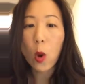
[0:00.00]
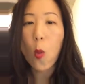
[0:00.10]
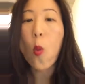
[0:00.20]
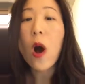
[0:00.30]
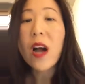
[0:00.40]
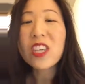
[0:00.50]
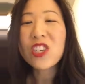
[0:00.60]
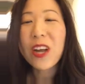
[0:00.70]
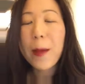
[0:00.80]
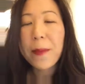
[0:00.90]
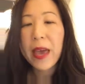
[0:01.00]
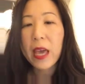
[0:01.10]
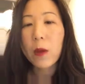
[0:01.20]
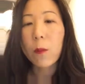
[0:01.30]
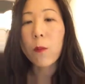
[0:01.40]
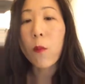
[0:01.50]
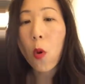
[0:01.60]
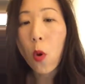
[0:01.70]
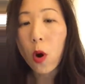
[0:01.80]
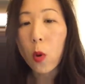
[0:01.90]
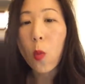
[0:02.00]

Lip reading: why should I pay more?